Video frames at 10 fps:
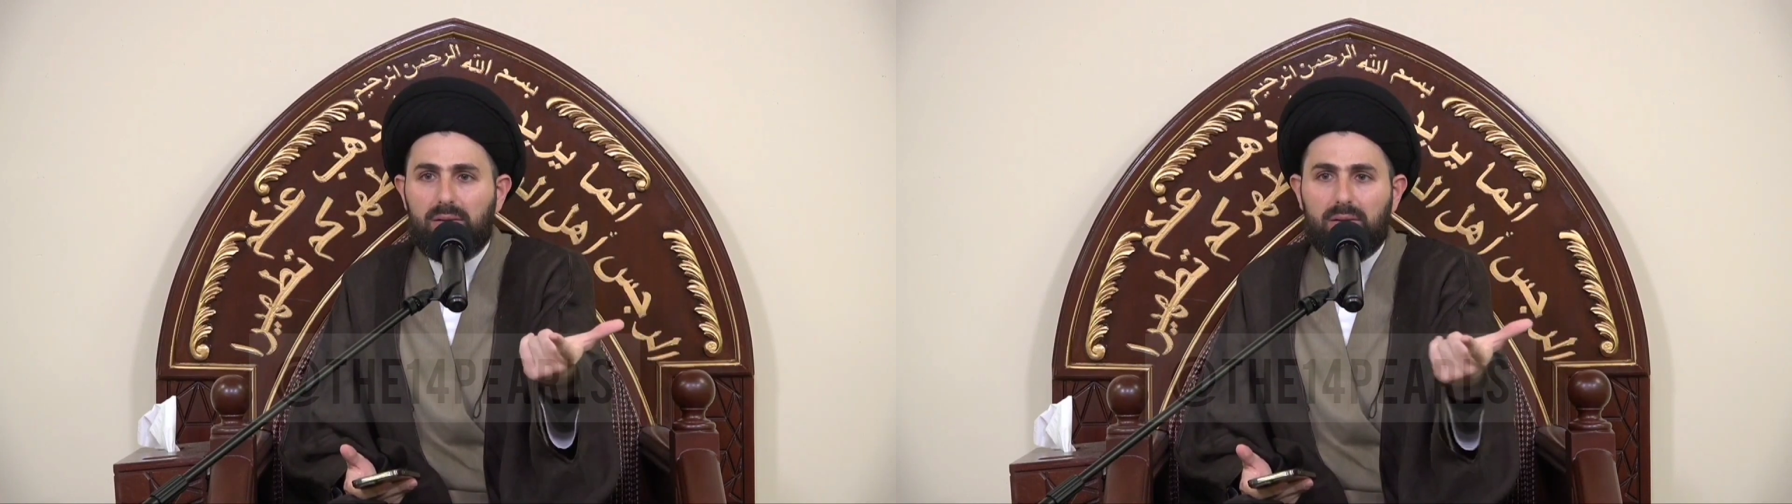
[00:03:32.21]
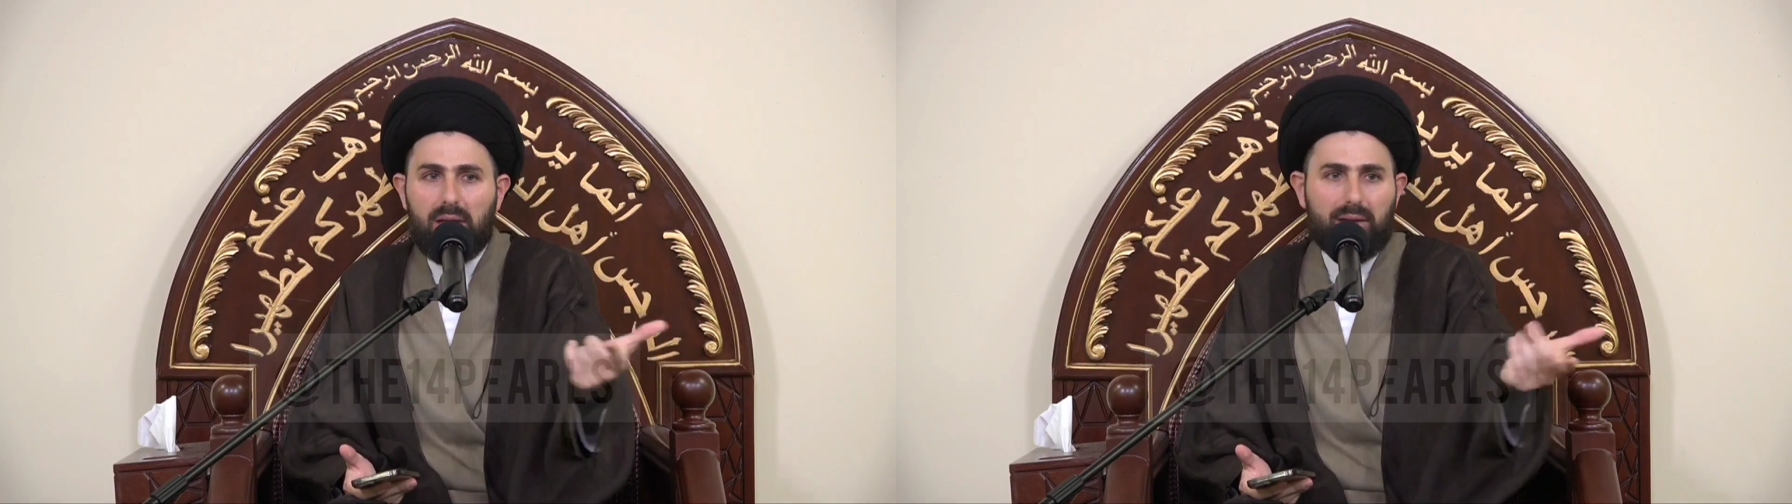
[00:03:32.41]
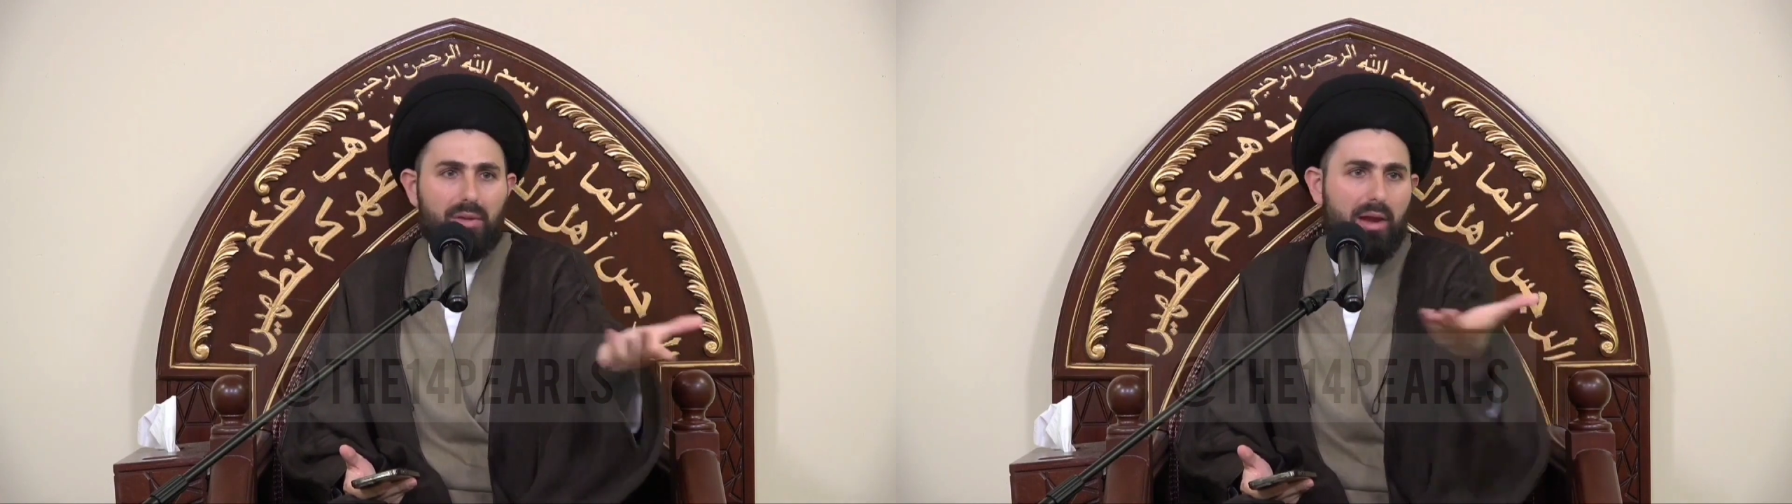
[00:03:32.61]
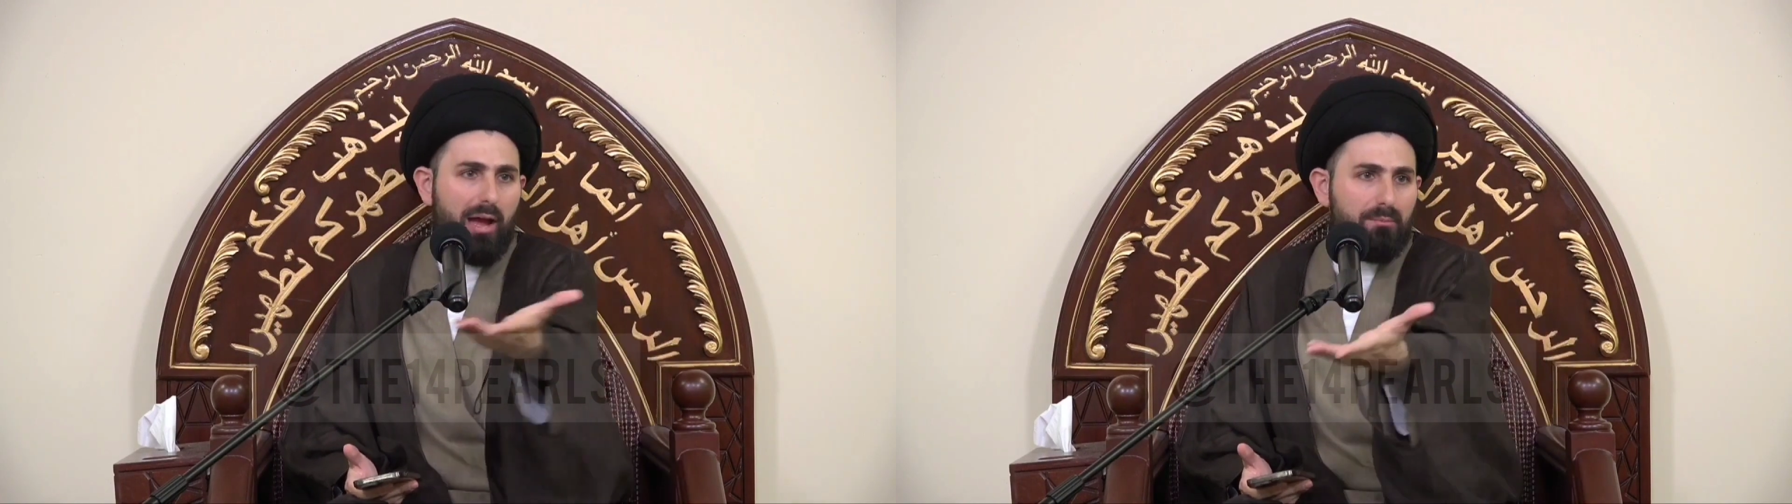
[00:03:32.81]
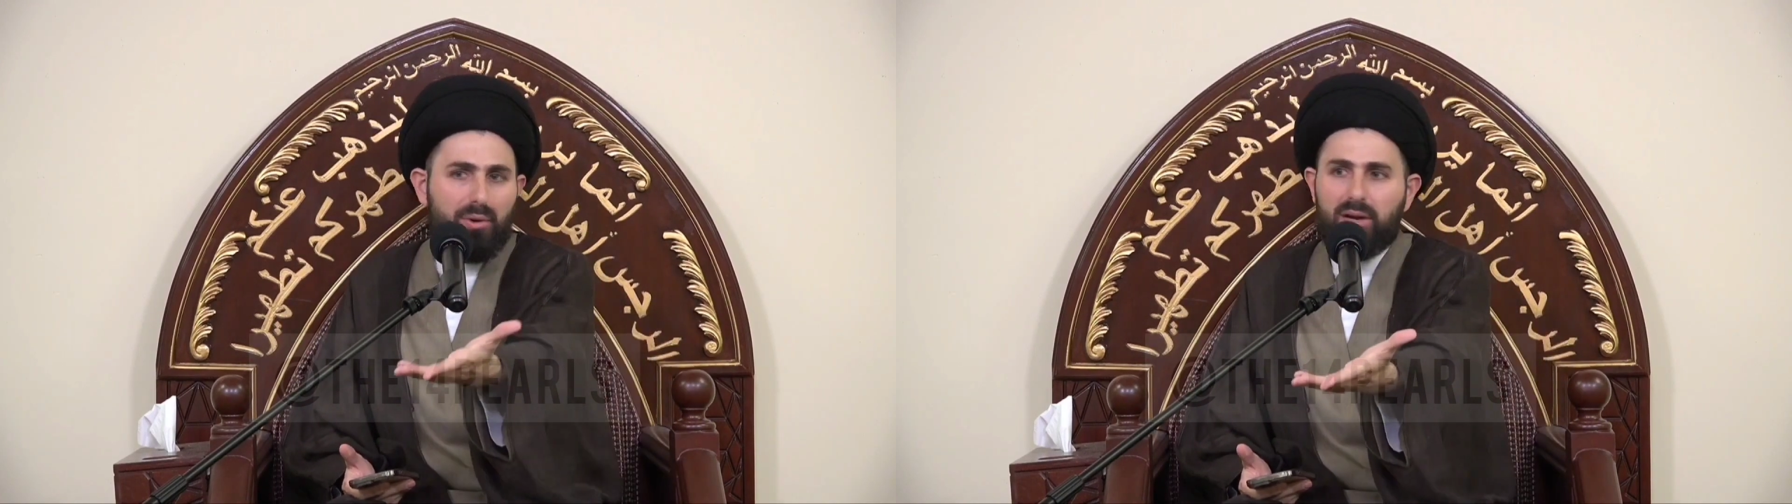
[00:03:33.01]
like the
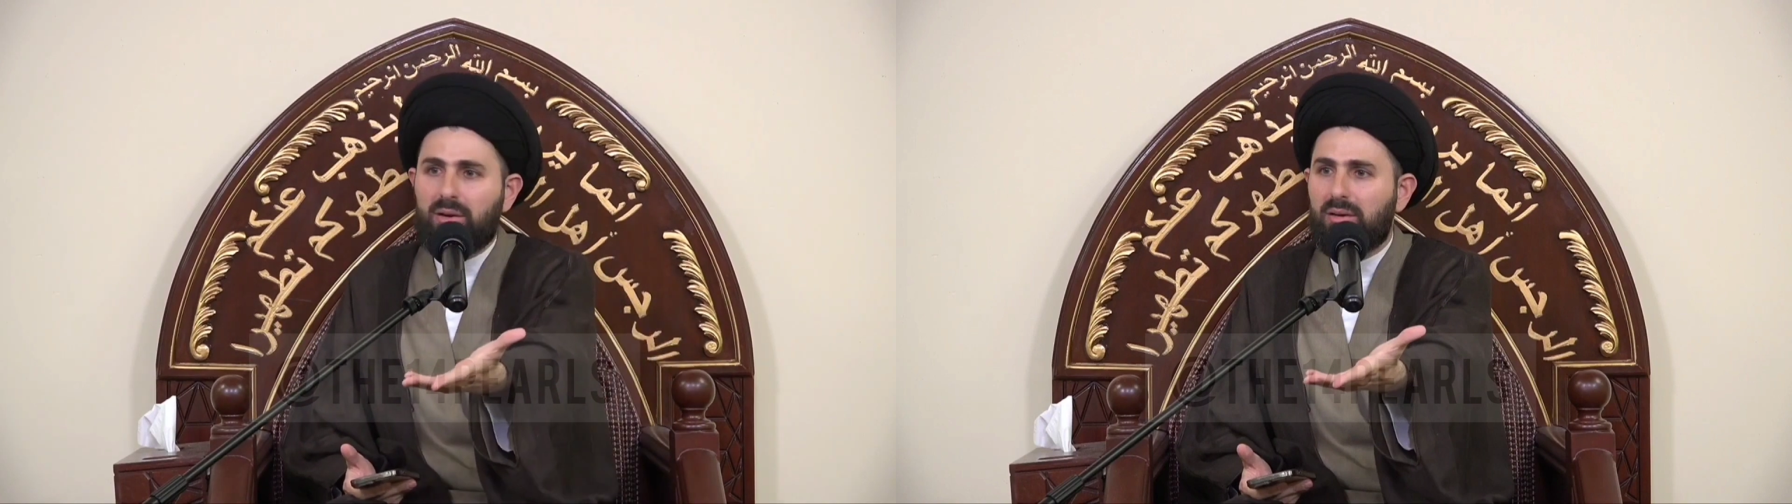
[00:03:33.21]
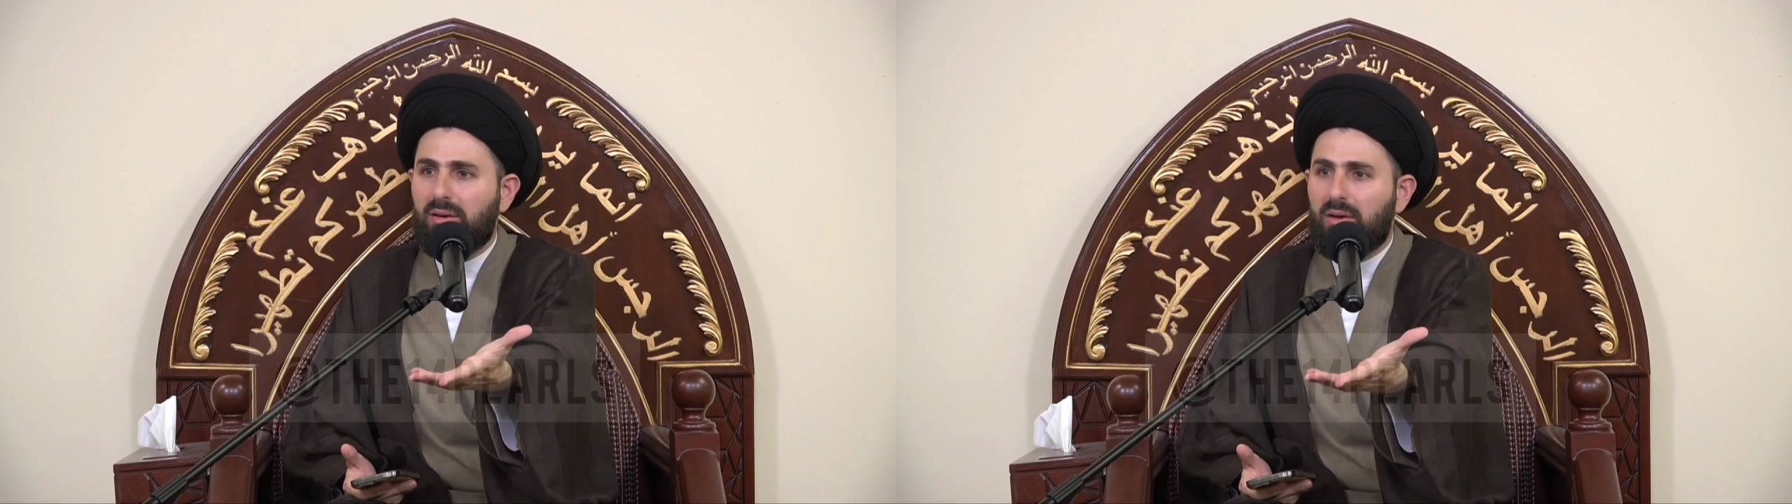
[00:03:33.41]
night prayer,